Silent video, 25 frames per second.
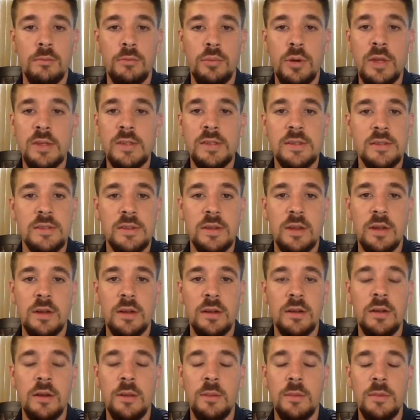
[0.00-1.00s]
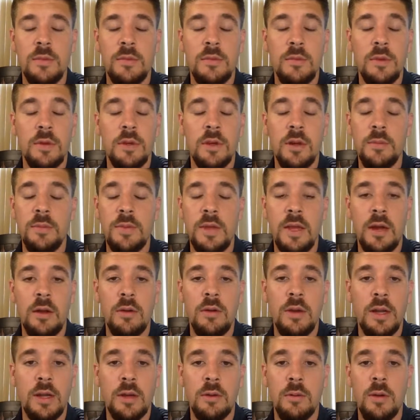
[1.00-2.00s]
Prices are going to come
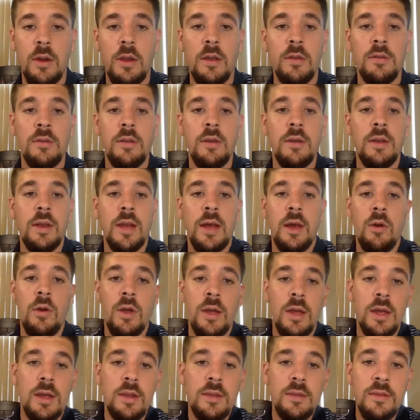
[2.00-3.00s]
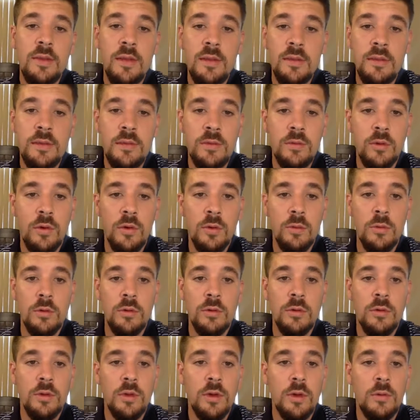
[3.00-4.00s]
down like crazy. Now, this is
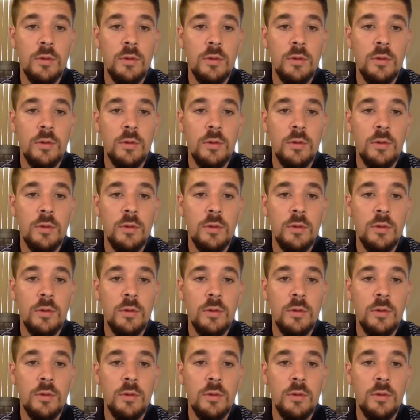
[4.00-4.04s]
normal.